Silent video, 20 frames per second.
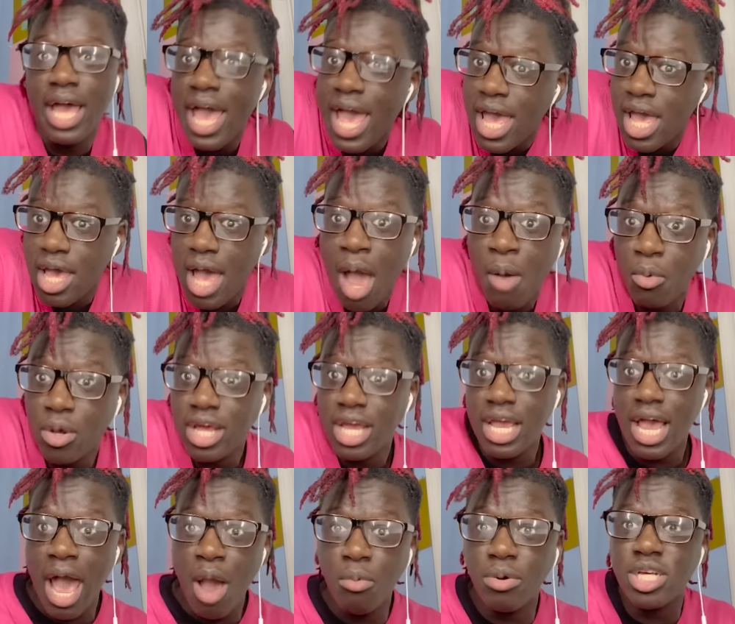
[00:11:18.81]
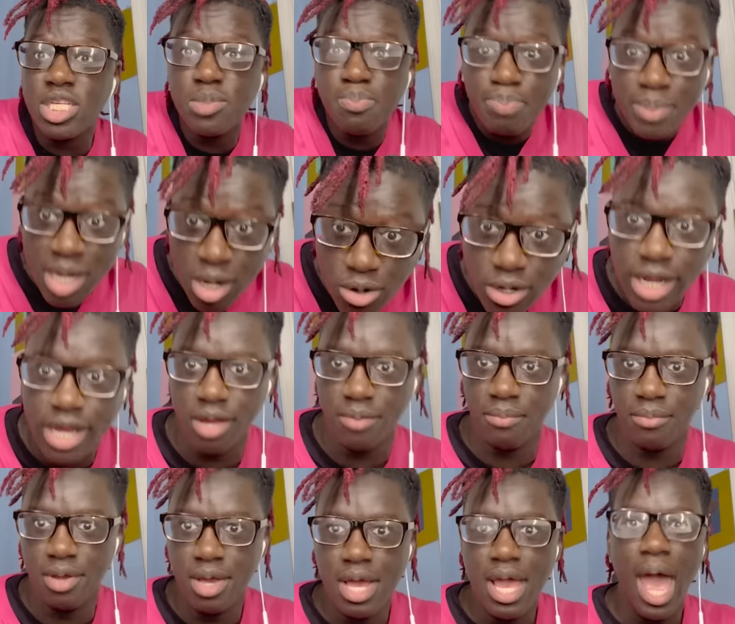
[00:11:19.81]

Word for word: Eh, I would I would have speared him.